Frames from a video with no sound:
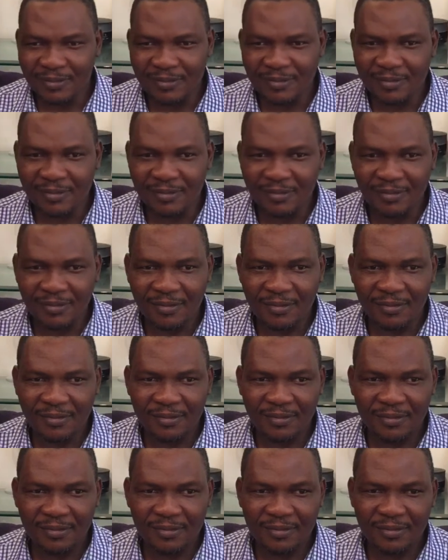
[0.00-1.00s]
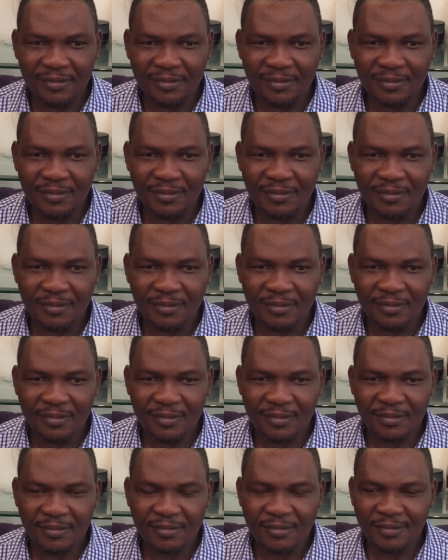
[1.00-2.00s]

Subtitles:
[no speech]